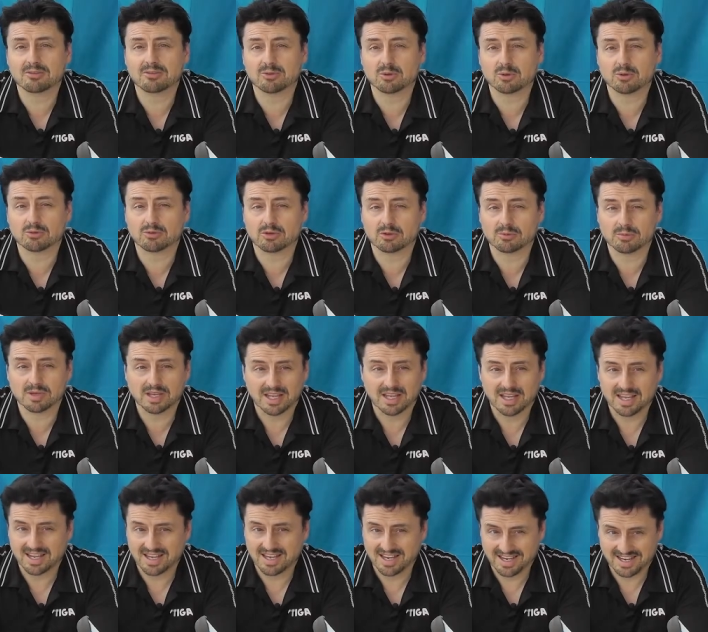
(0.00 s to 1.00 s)
review of them,
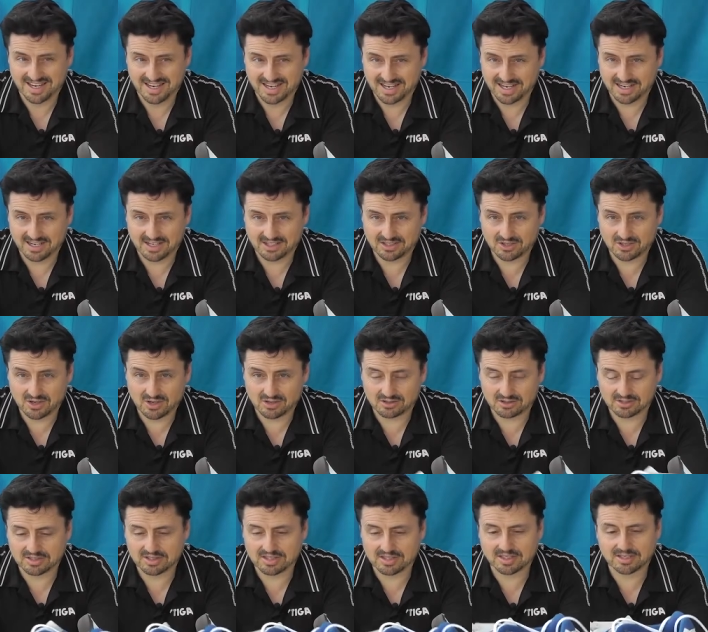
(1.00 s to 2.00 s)
and it's
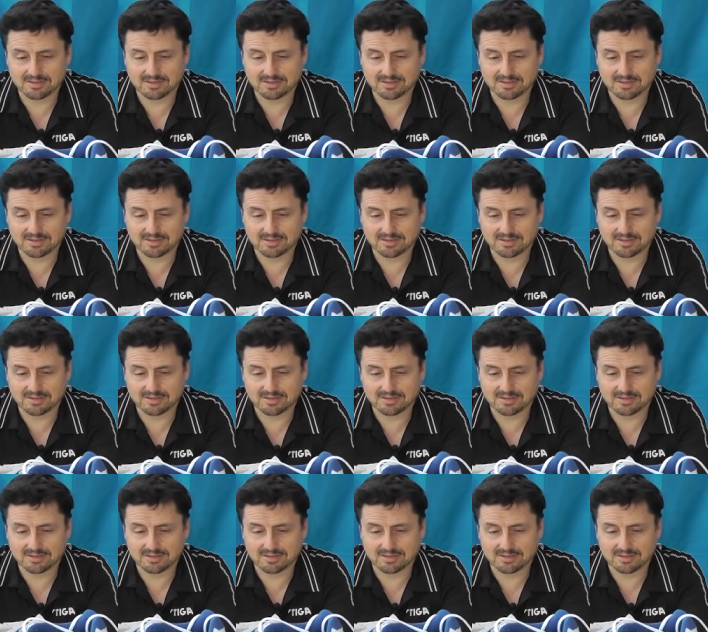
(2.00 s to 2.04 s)
not